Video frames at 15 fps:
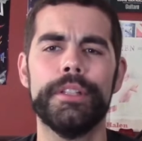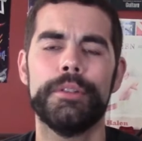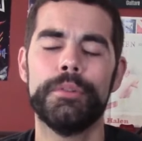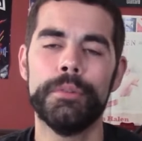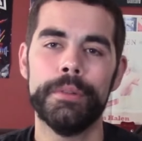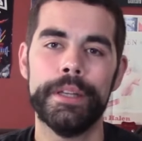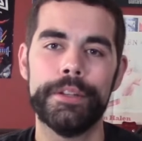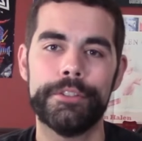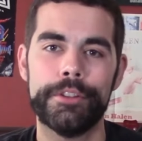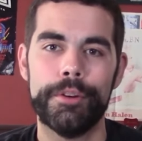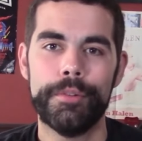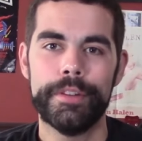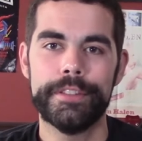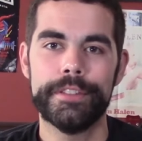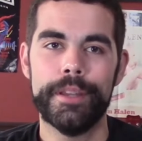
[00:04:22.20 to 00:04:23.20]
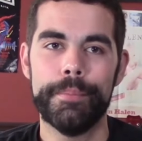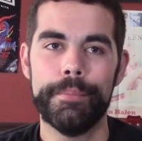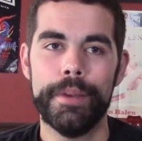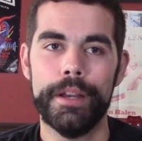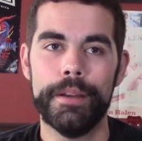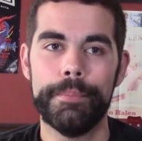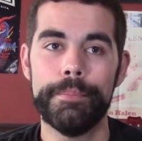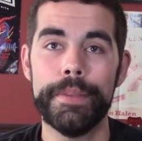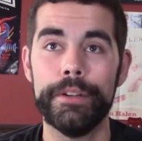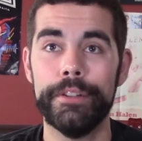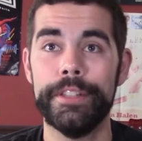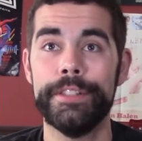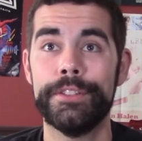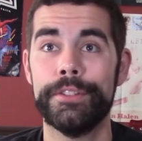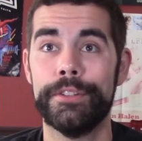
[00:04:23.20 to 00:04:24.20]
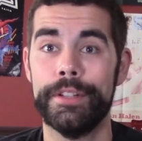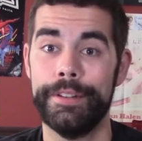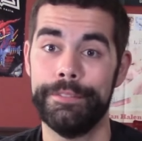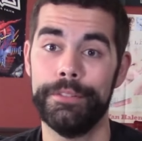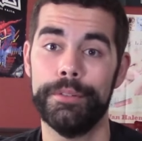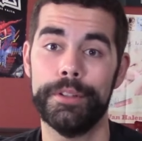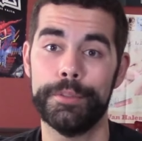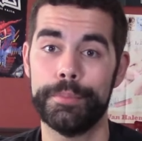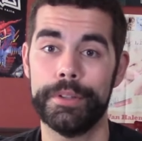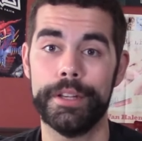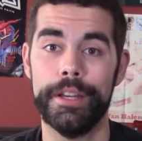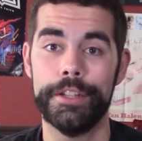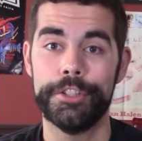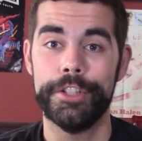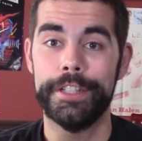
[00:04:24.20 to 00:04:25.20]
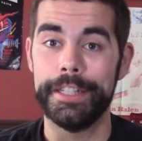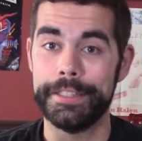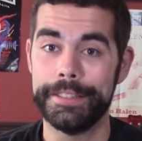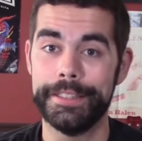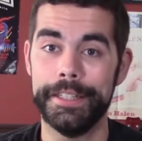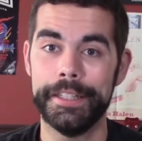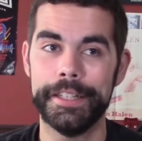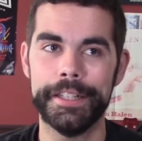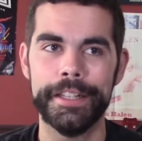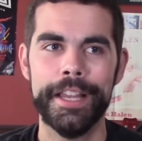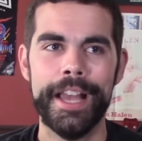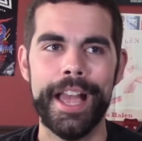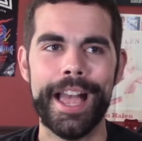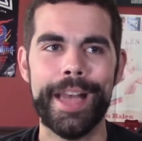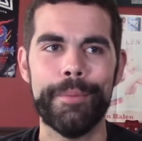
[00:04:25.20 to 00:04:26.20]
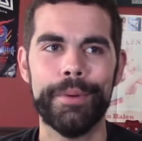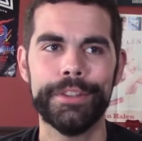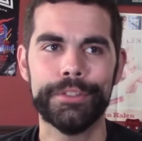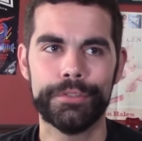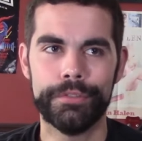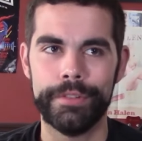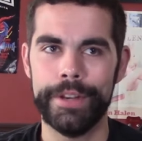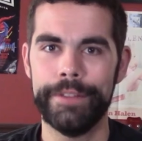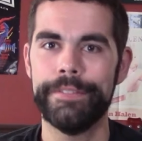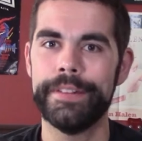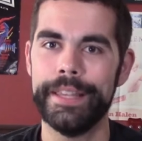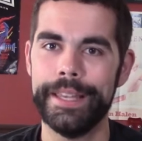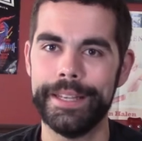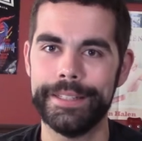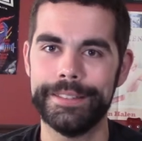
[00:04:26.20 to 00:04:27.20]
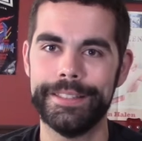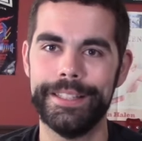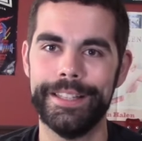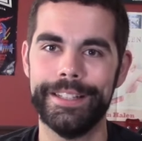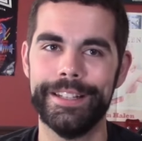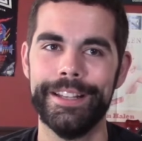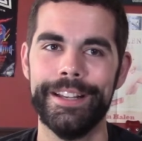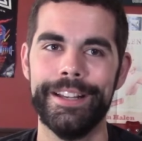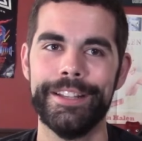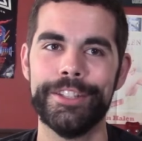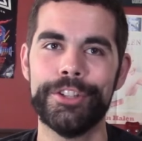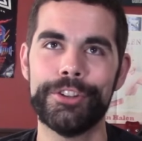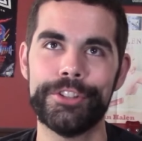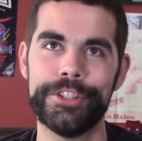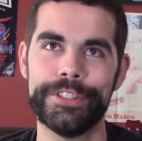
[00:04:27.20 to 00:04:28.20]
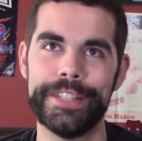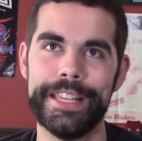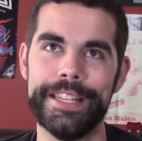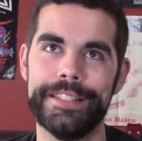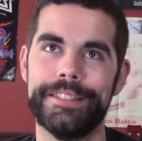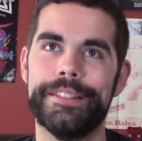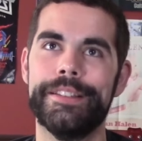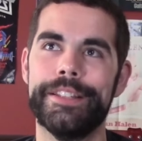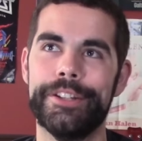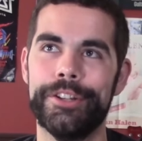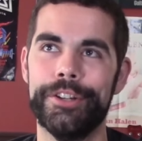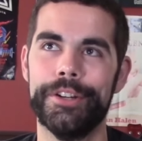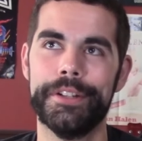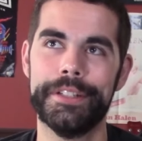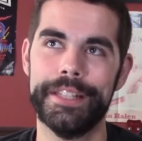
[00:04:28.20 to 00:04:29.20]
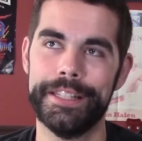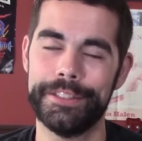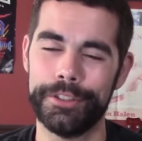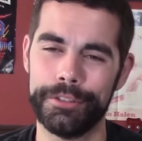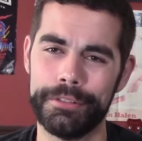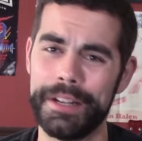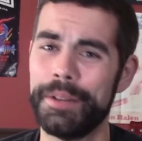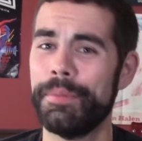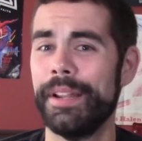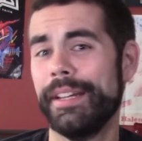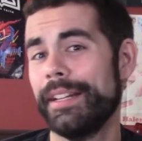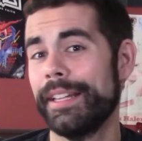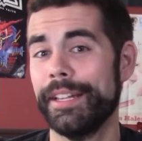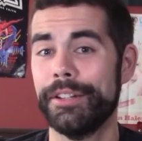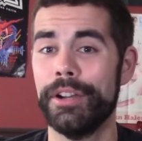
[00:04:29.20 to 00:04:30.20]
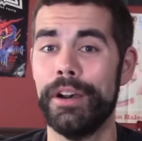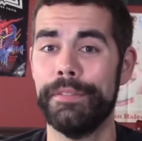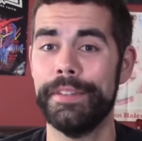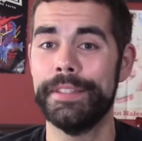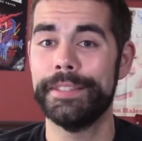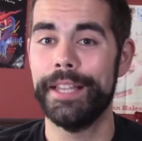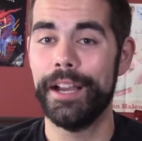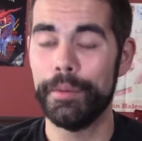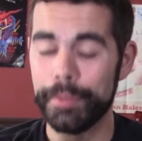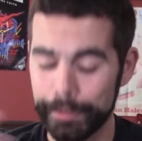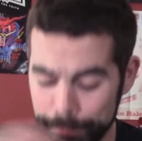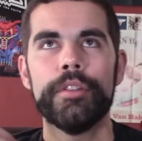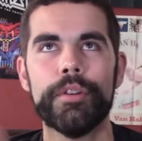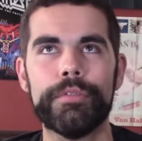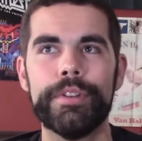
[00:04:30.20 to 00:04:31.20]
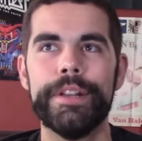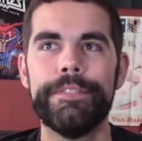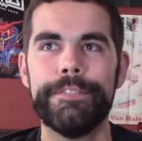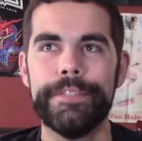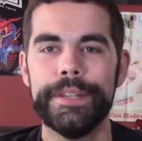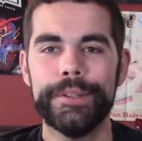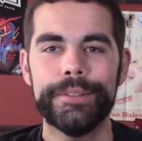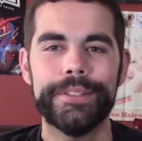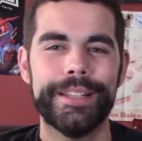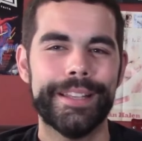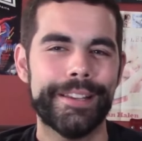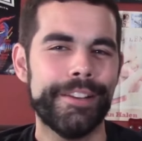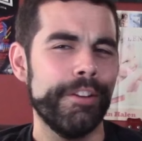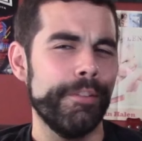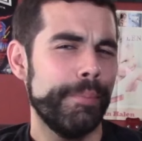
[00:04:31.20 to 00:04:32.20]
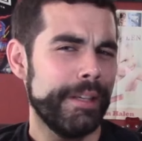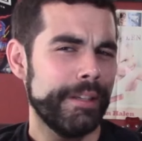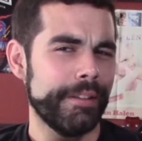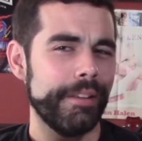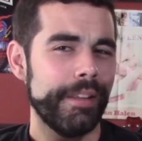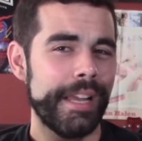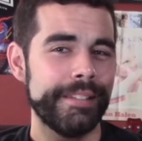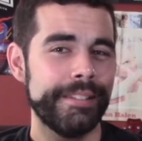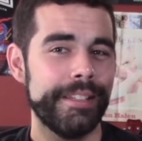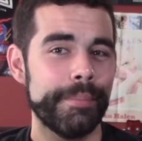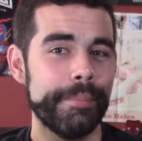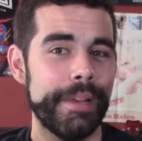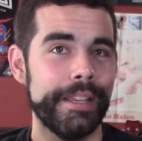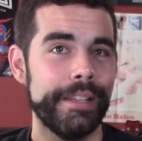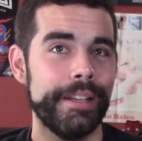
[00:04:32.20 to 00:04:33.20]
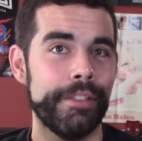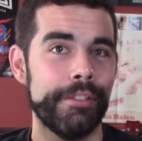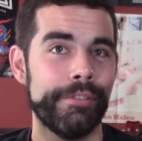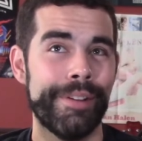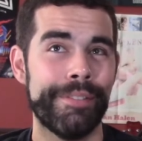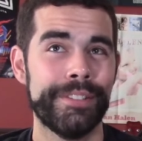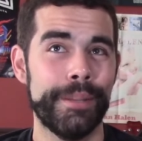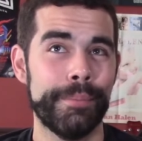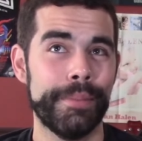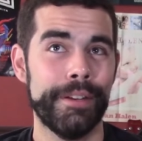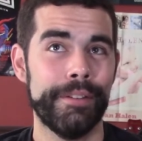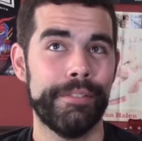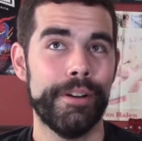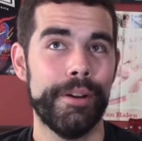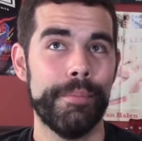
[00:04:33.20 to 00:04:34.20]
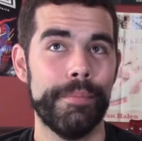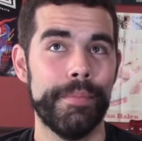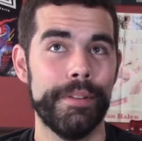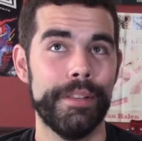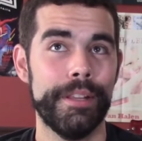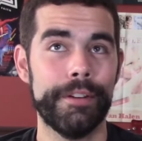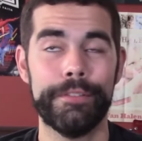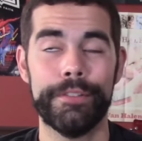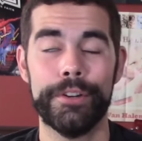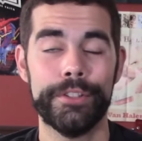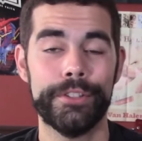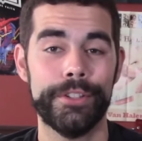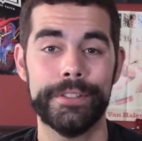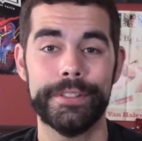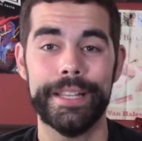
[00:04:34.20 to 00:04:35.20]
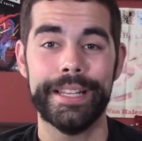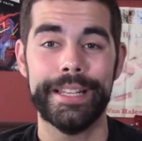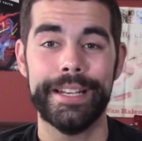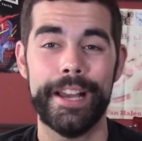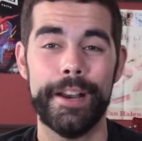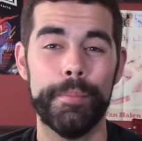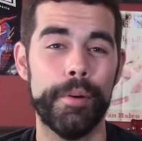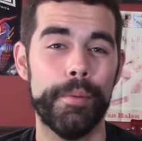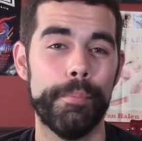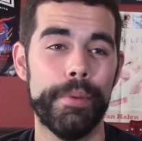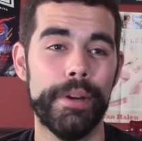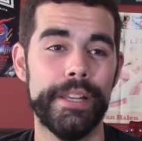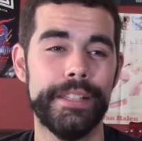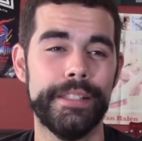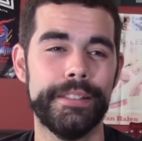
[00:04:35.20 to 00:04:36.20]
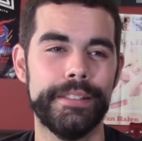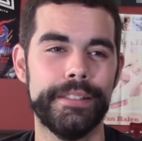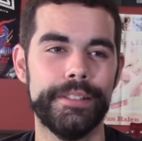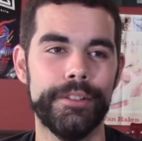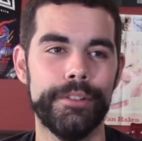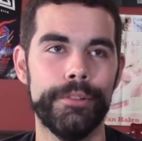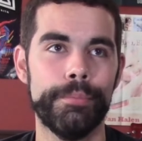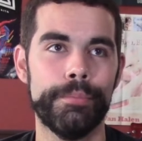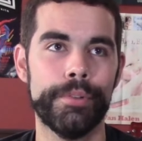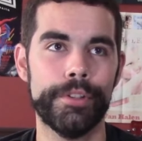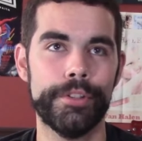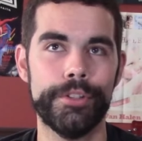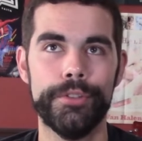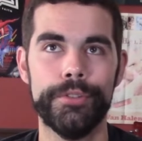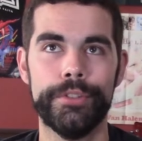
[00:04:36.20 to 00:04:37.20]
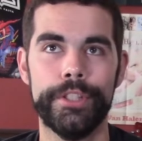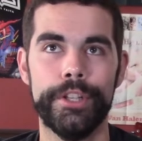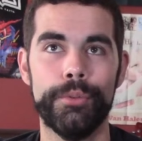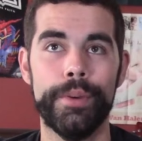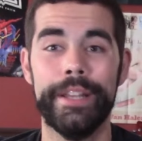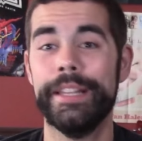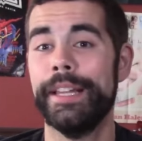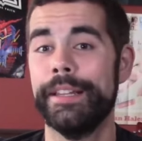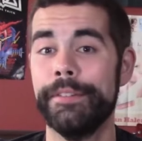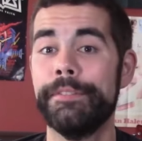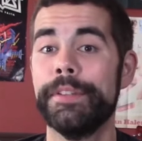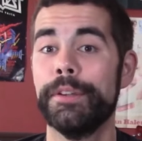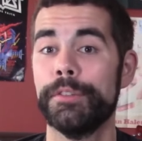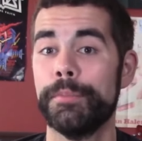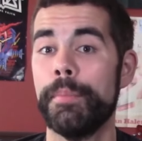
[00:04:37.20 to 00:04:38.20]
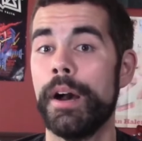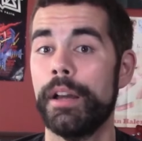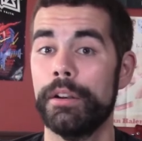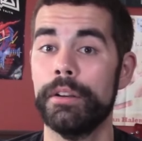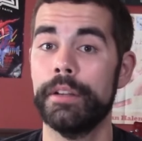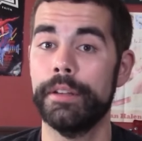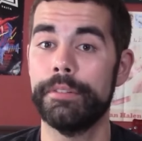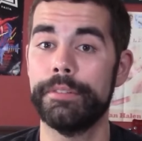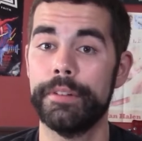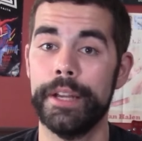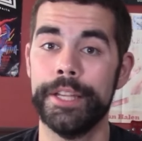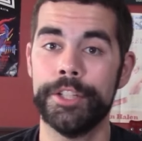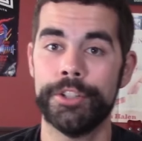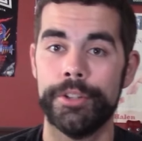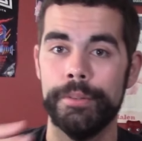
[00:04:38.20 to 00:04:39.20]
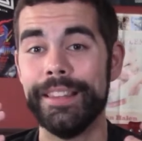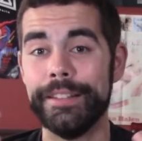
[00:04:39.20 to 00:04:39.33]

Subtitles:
cool intro with some Middle Eastern influenced percussion and singing, and when the riff kicks in, you're just instantly hooked. It's a great way to kick off this album. The riff feels like it could have been a classic Megadeth riff, something from their first or second album, but it's still produced in a way that it feels modern and fresh.